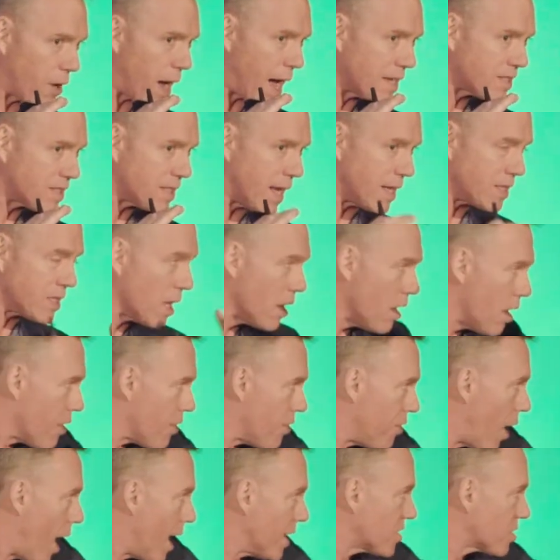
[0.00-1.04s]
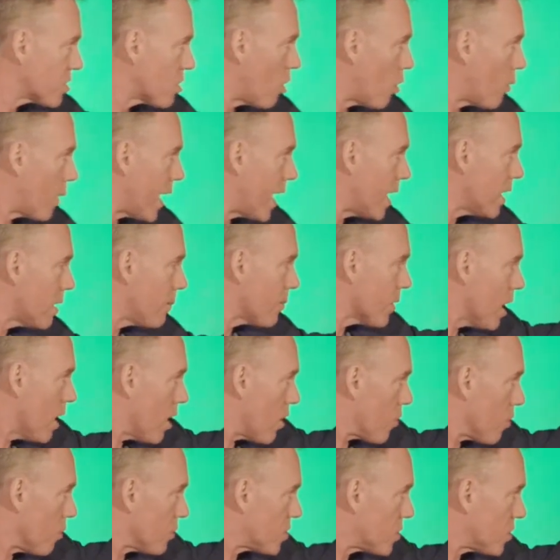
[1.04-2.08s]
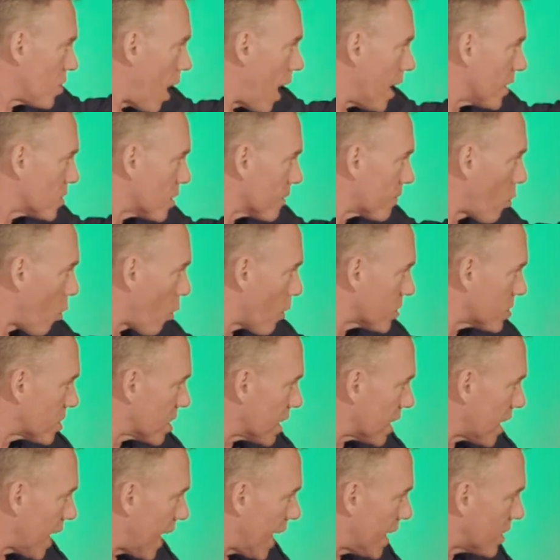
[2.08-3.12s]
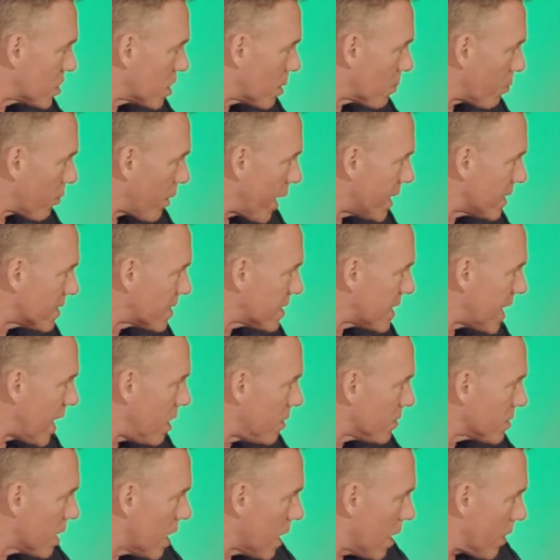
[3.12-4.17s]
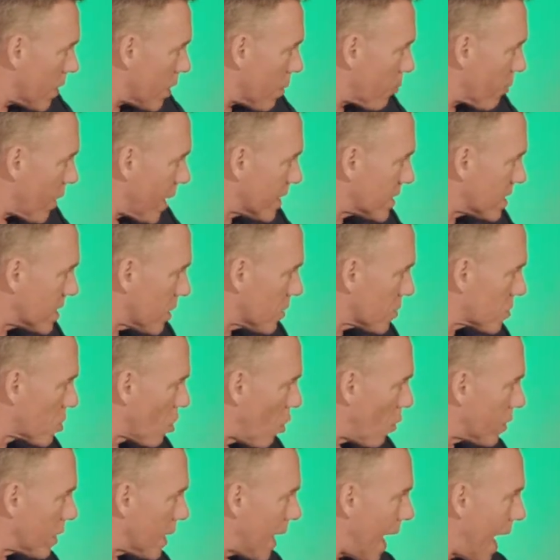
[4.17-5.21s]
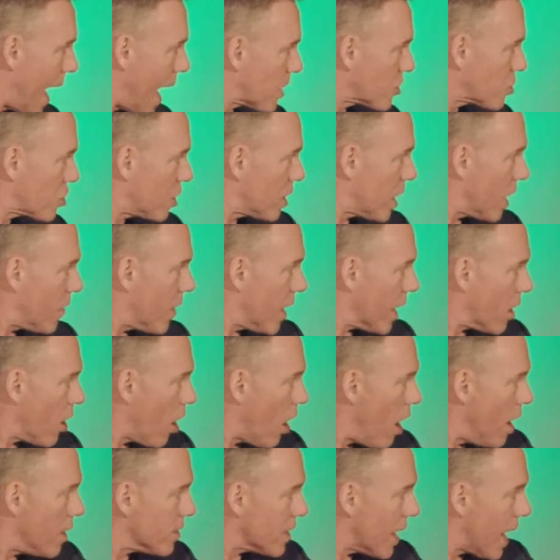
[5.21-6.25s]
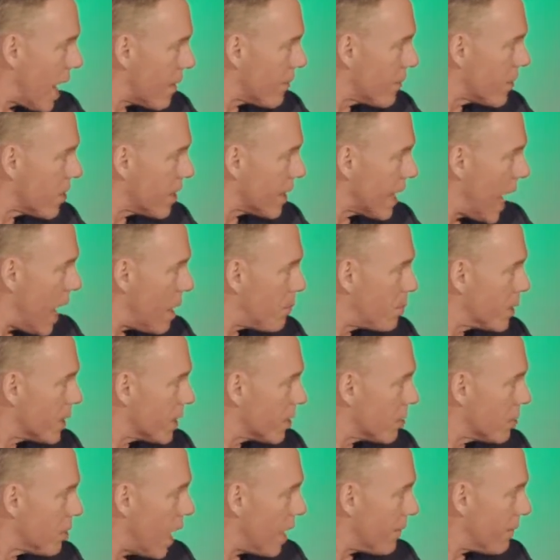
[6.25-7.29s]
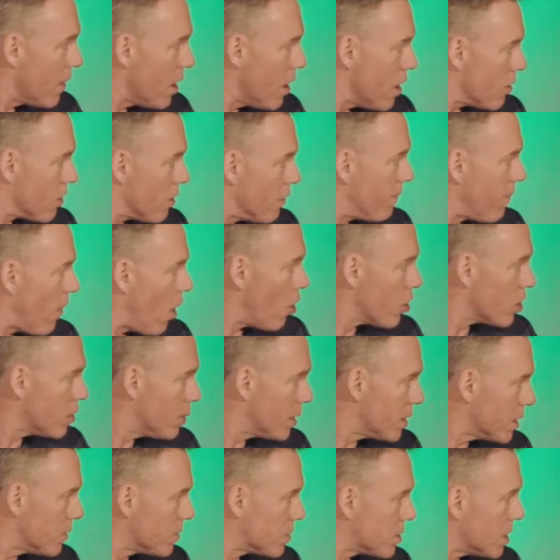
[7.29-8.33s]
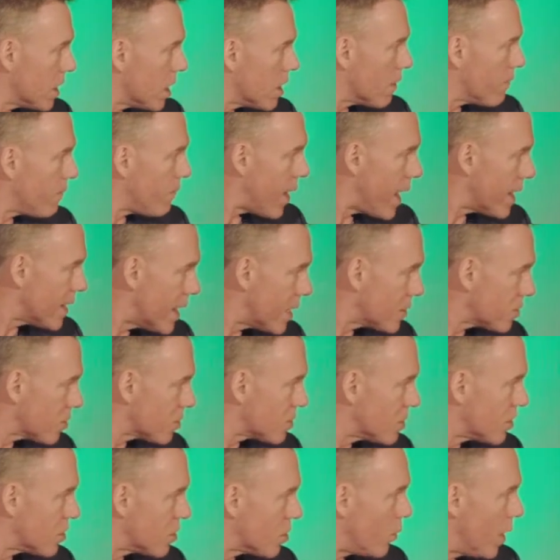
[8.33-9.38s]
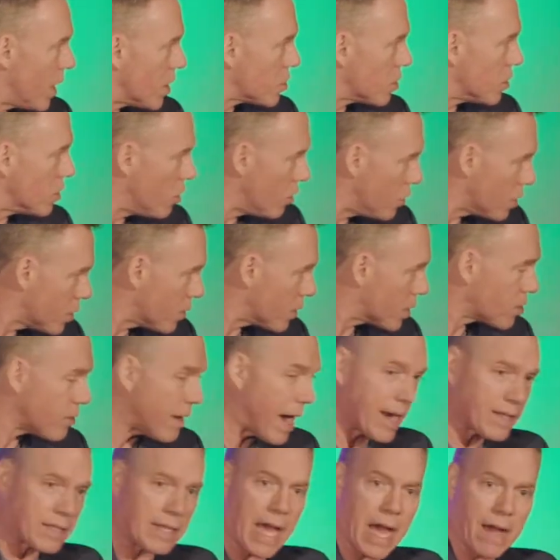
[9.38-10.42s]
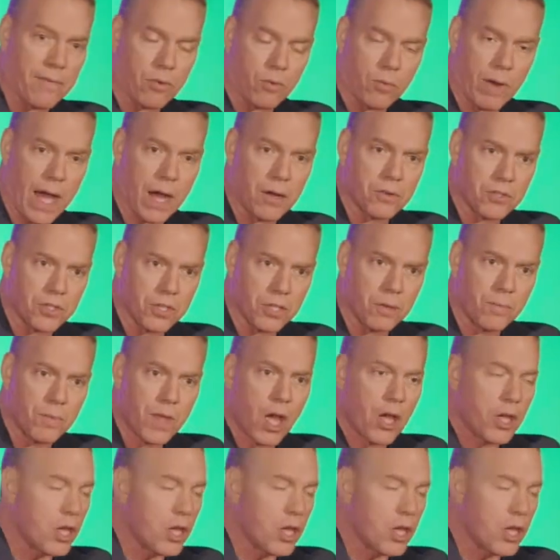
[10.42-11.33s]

process. Thoughts go in. Those thoughts, of course, engage the brain cells. The brain cells go into action and they cause everything happening in your life. The volume that you see, your financial situation, who you attract to have around you,